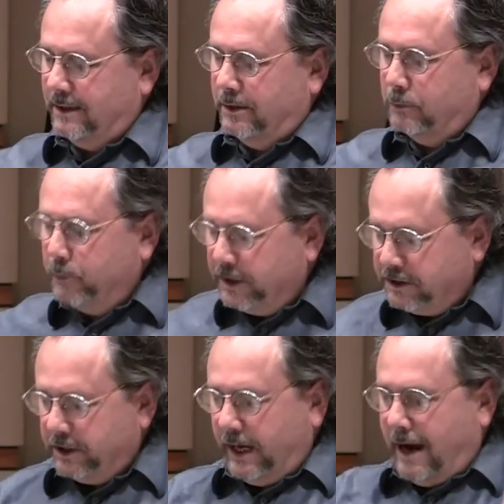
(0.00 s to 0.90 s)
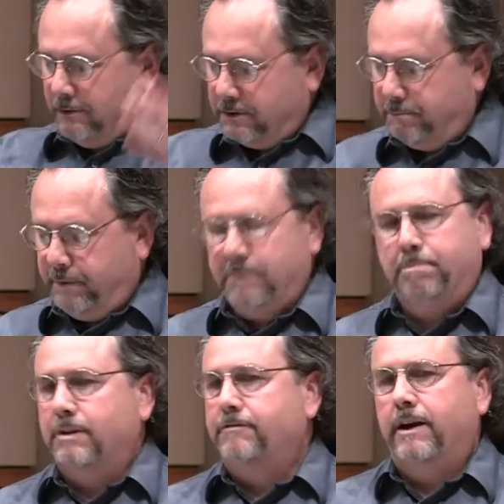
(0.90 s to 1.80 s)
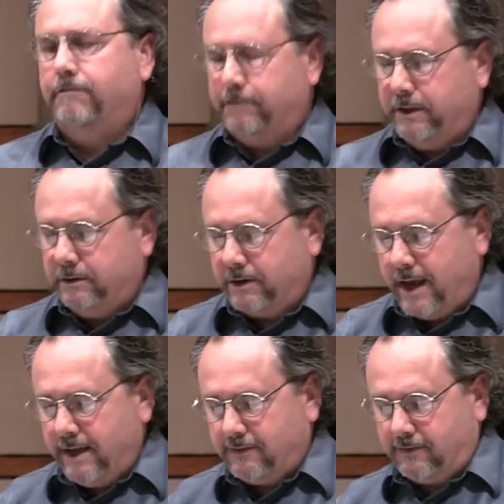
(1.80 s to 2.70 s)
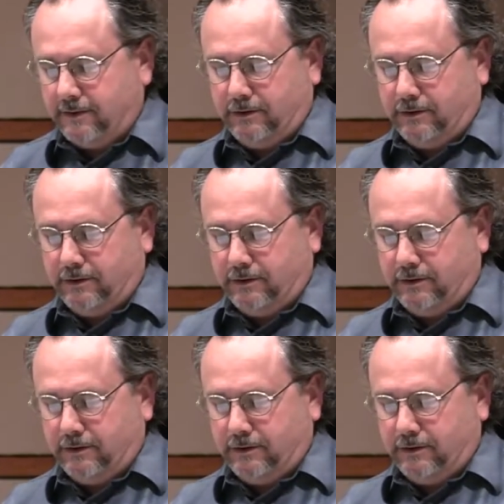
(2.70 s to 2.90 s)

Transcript: reaching out to people of every race